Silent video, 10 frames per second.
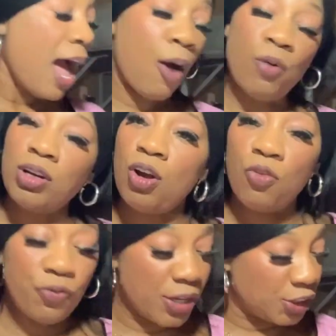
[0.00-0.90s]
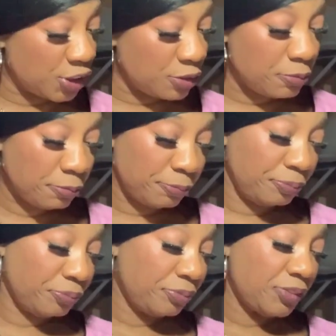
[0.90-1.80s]
I want to go fishing.
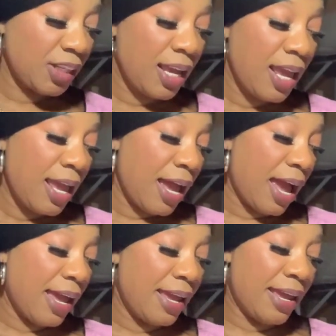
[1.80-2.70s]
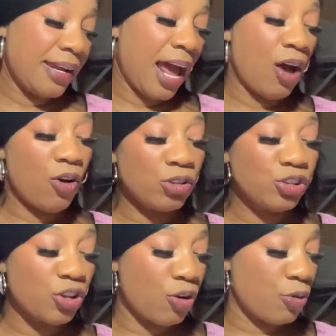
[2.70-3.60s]
And I
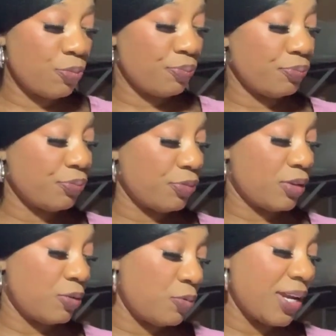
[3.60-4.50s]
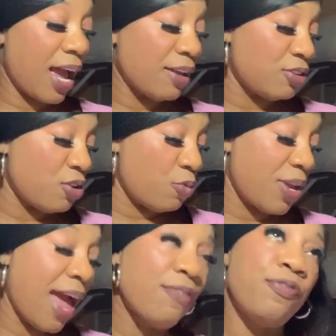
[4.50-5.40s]
also, we got, you know, we
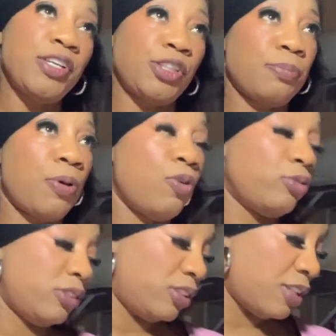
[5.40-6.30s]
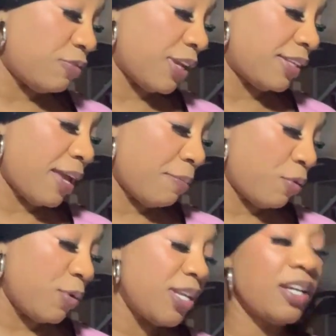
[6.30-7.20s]
have fishing poles and stuff like that, but
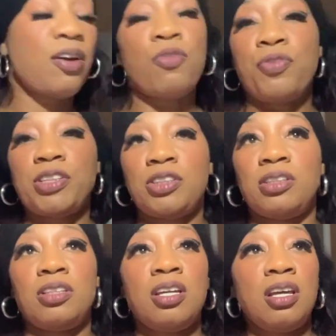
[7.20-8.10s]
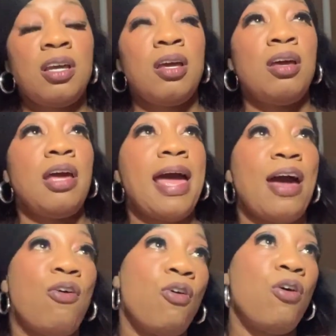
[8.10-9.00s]
we didn't go fishing
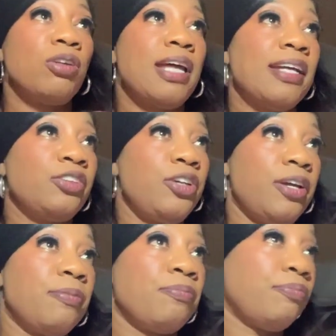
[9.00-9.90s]
at all last year.